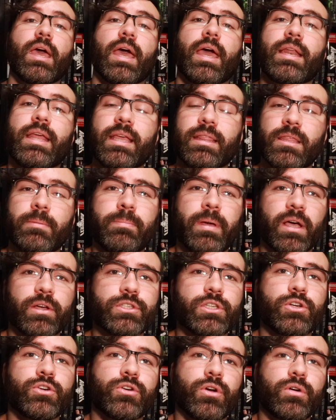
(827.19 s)
and hit the bell
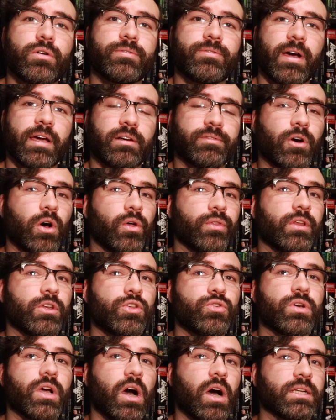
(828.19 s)
so you're notified of all the
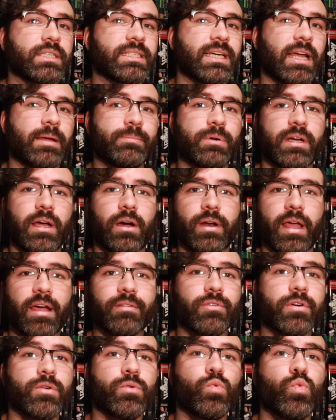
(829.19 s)
new content I put out
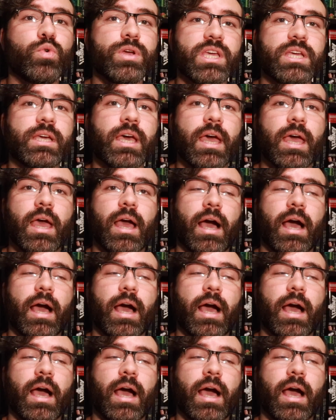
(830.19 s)
every week.